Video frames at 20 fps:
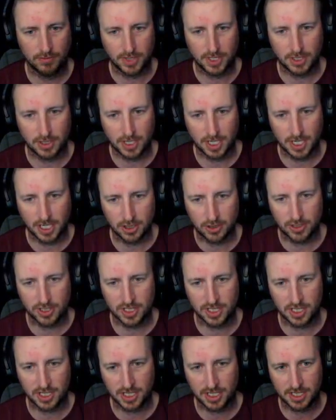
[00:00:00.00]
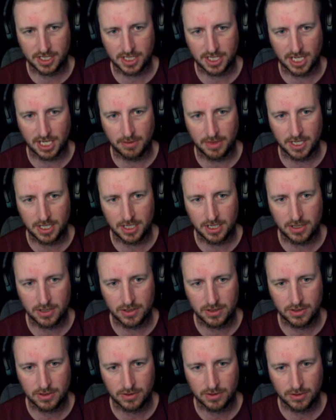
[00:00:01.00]
But you get used to this timing
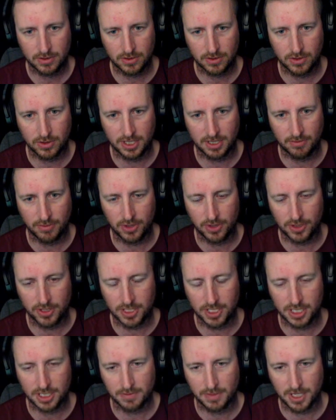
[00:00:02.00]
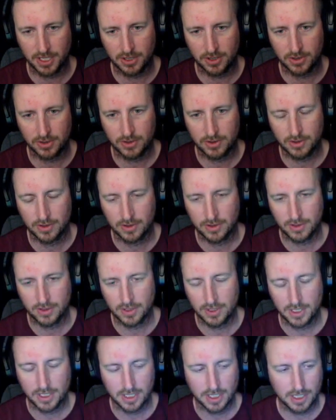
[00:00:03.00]
here. God, I'm not used to this.
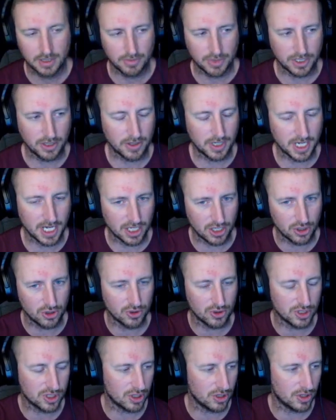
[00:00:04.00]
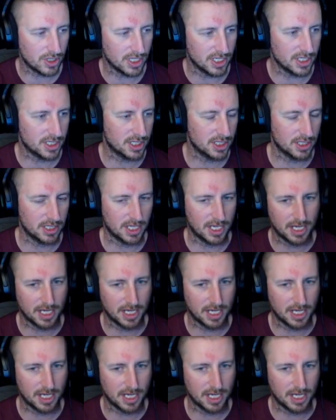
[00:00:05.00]
You get used to this